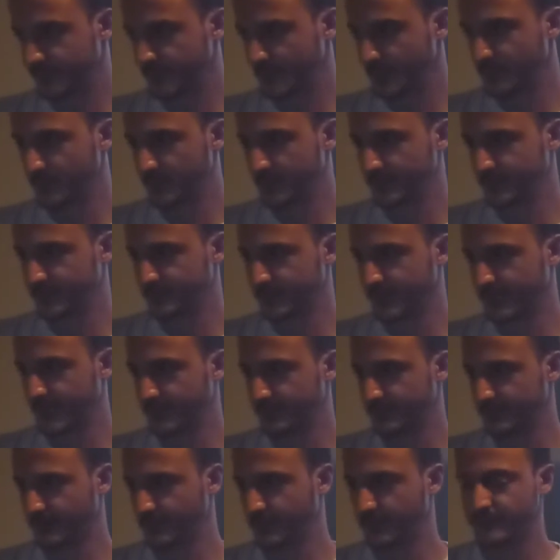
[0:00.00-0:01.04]
because it
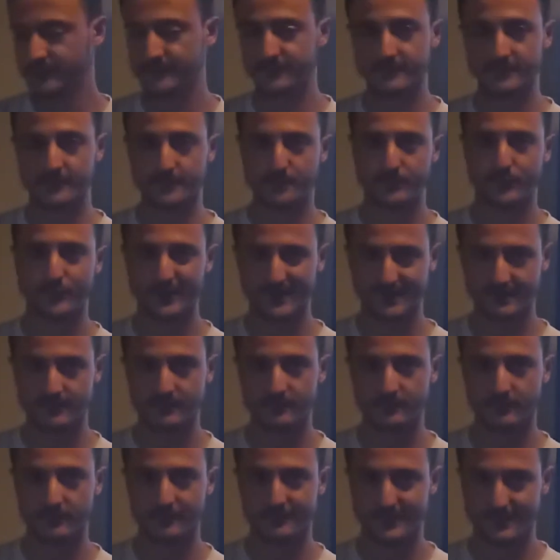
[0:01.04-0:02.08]
has a lot of the print
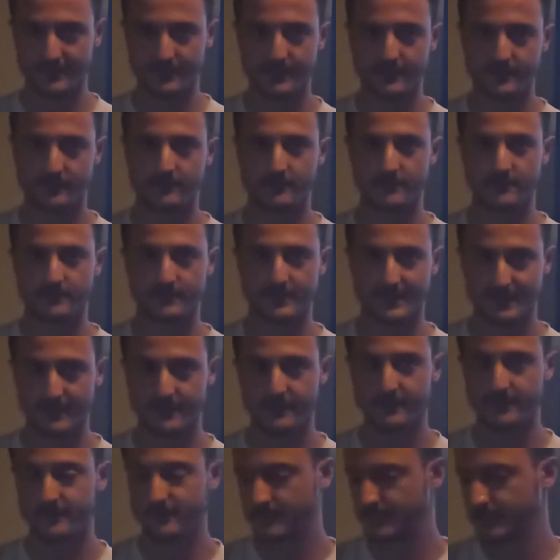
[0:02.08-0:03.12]
of Ethereum in
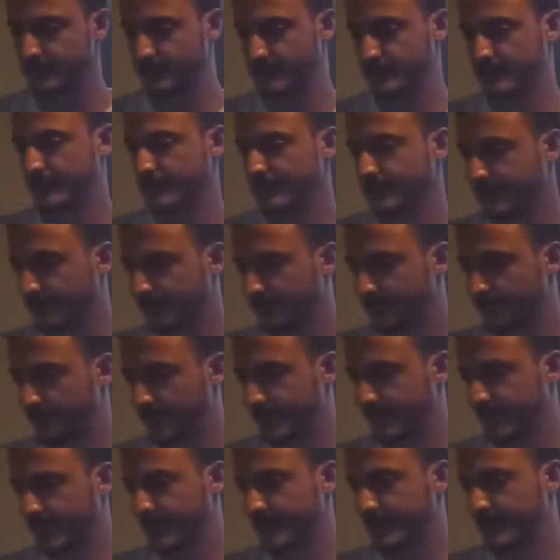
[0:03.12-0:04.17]
it.
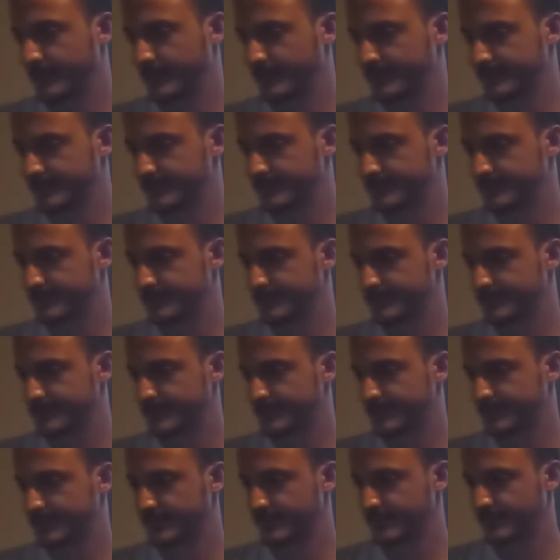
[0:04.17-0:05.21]
And
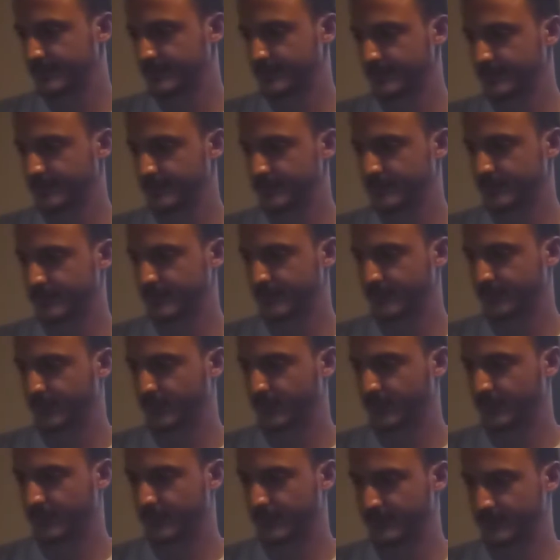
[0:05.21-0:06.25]
look at where
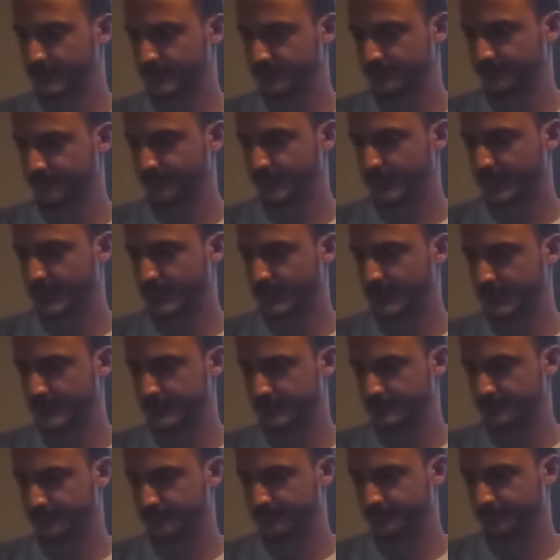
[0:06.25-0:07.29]
we are
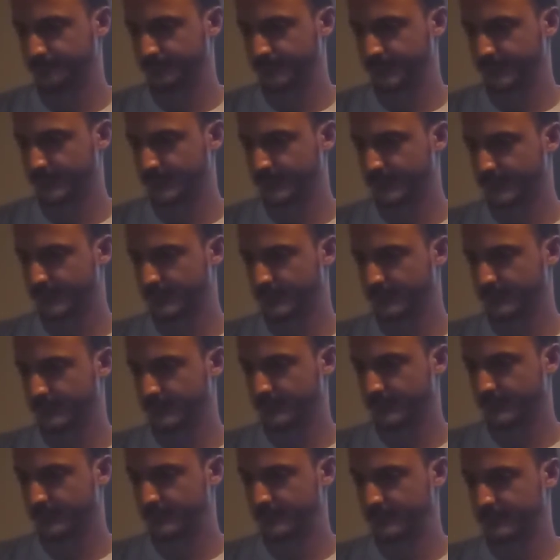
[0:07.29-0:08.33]
again.
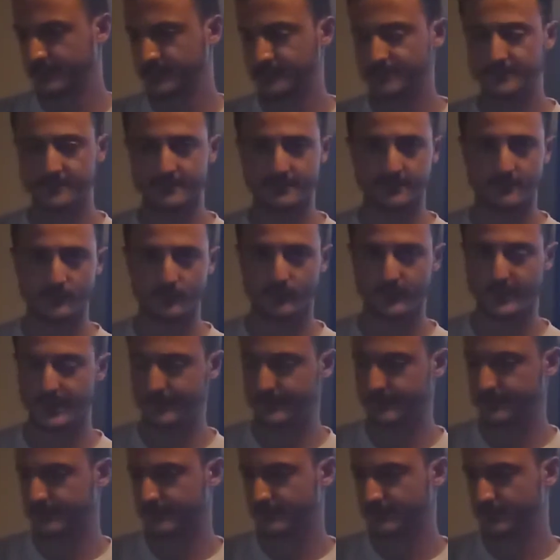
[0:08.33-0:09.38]
This
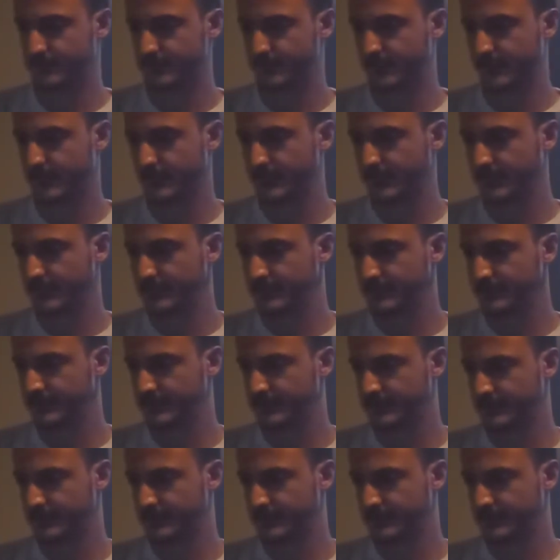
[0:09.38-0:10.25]
red trend line